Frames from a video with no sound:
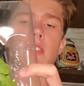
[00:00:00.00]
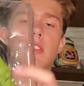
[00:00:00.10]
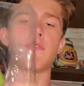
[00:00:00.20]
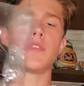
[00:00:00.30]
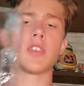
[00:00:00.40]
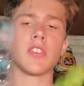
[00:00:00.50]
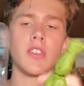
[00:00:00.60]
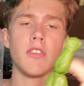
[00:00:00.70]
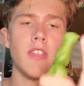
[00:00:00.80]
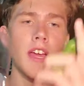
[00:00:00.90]
if you
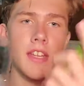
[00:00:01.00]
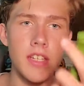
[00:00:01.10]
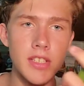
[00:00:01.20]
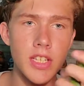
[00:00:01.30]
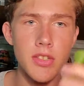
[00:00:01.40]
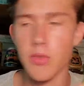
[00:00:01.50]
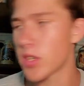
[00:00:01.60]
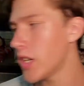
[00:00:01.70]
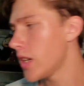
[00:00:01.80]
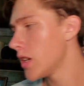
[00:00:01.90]
consider that
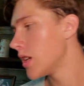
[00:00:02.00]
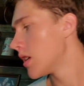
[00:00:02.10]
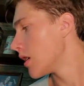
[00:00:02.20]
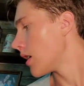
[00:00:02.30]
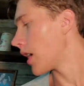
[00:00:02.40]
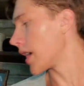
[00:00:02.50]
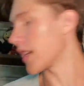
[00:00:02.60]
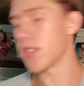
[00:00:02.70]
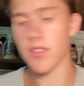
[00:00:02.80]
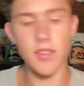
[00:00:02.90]
accessory. I
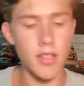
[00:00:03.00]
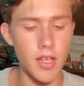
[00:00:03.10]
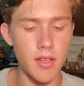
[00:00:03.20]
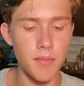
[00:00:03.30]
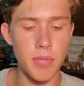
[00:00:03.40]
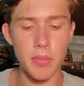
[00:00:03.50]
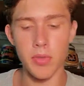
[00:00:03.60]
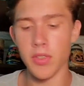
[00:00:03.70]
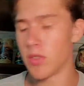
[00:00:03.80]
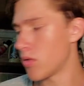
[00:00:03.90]
guess people
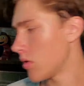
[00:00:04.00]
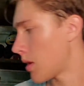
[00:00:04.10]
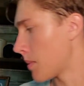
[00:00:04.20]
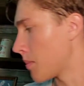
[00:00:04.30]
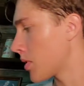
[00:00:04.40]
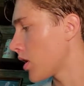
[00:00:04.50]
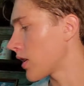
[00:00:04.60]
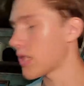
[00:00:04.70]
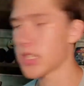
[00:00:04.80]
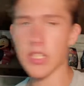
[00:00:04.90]
do. I'm gonna
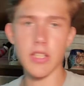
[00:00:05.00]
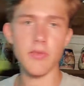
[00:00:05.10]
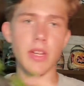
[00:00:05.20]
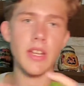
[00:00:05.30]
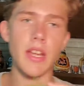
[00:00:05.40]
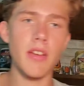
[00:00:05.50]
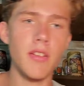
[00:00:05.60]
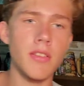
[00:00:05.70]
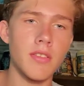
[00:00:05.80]
plug this in right now.